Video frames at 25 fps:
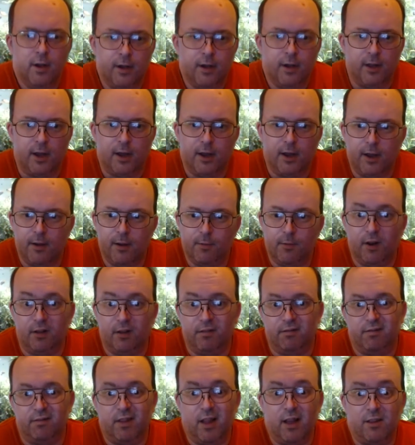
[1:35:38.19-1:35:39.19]

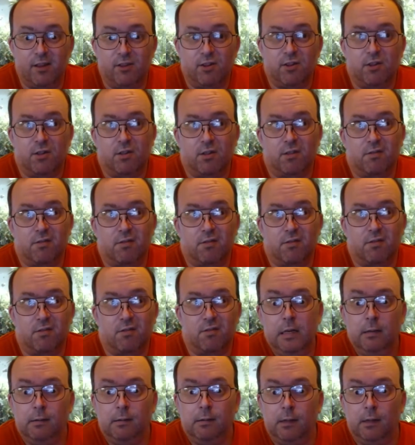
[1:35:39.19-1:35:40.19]
Well, there's
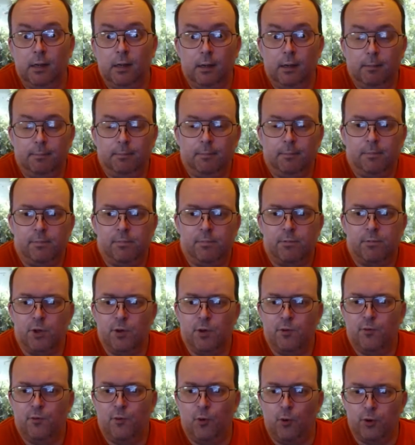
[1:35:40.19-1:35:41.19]
three.
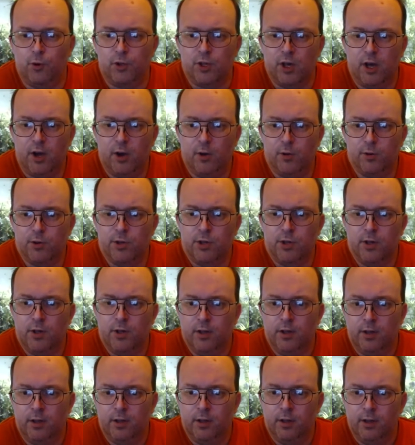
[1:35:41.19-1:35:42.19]
Two forktails
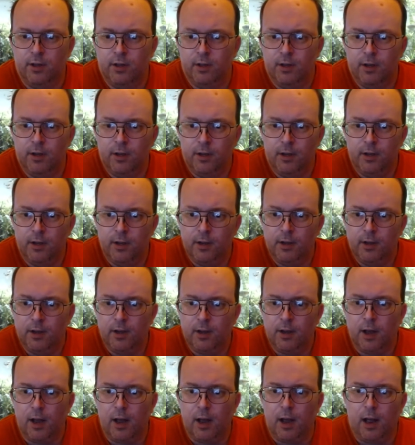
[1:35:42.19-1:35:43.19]

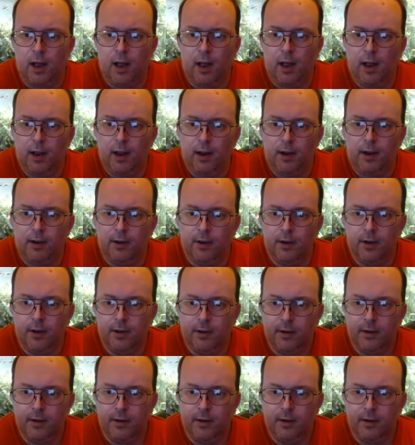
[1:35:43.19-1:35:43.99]
and